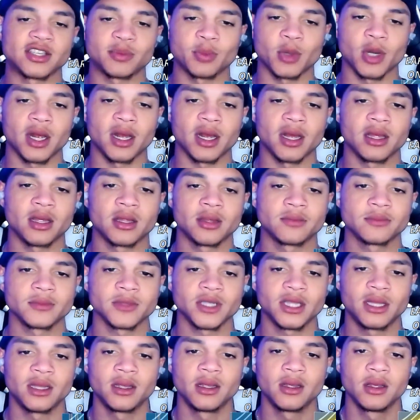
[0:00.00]

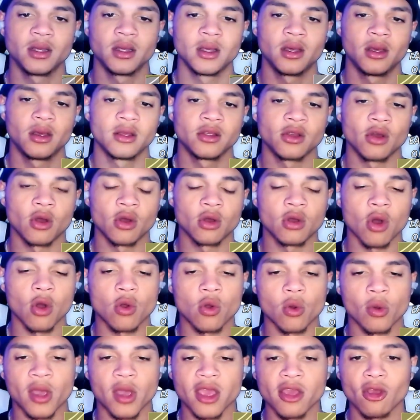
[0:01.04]
bruh. Yo,
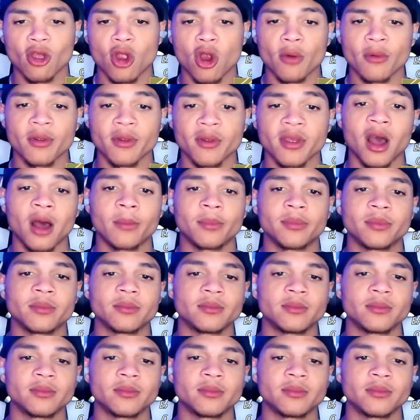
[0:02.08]
Goku, can you hurry up?